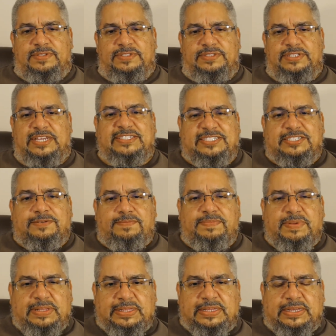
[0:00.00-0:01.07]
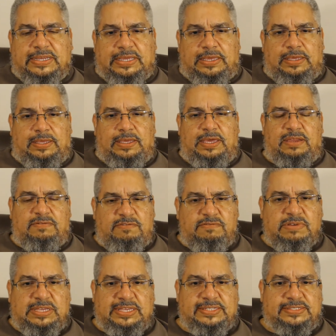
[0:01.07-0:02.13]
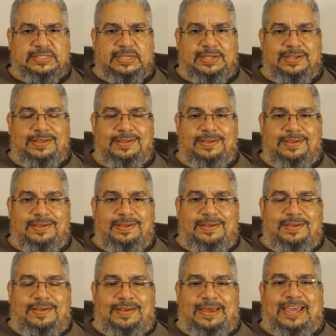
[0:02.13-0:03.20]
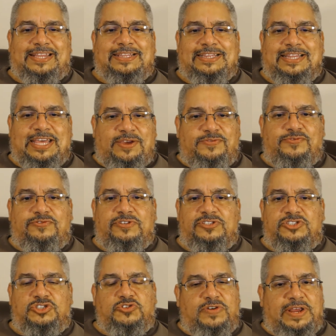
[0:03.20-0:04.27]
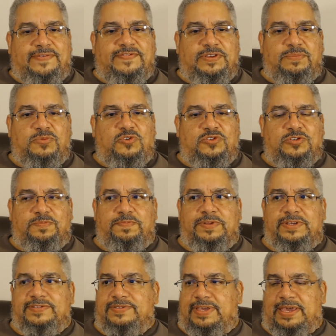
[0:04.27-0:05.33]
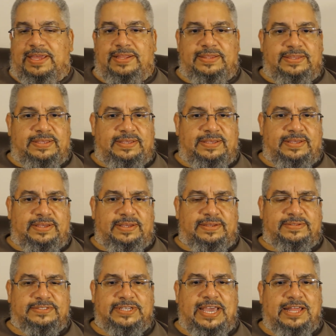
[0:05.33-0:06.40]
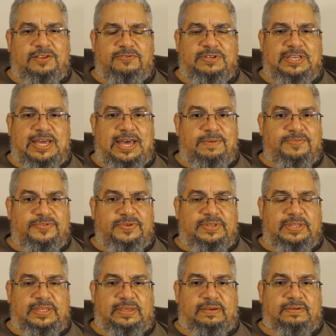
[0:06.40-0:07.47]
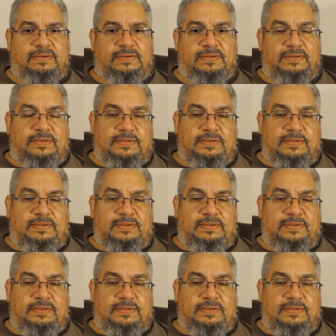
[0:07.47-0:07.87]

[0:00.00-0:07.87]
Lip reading: sensibility and reason, and leverage traffic multiplex and the salary option here?